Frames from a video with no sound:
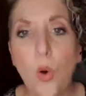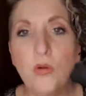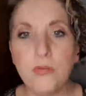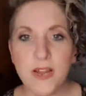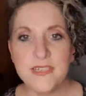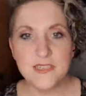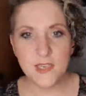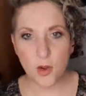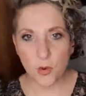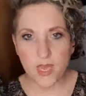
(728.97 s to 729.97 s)
All right,
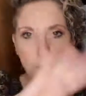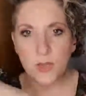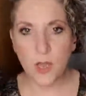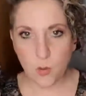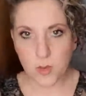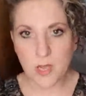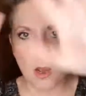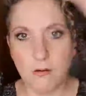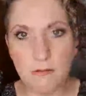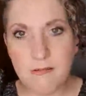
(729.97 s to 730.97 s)
so here we go. We
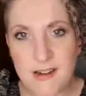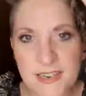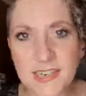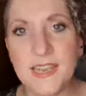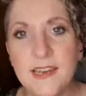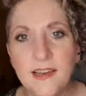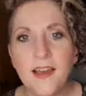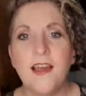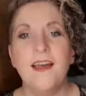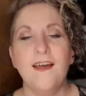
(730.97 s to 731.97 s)
are ready
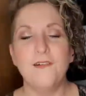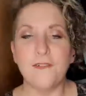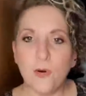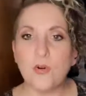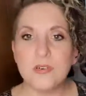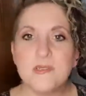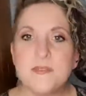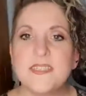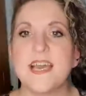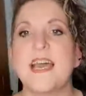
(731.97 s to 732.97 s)
for
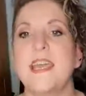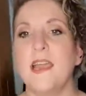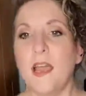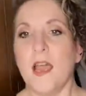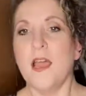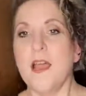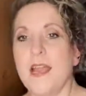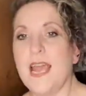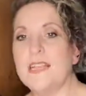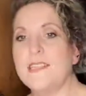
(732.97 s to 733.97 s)
Christmas Day.
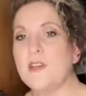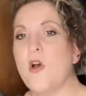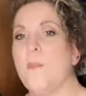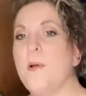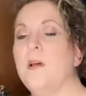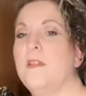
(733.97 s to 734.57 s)
Lace top.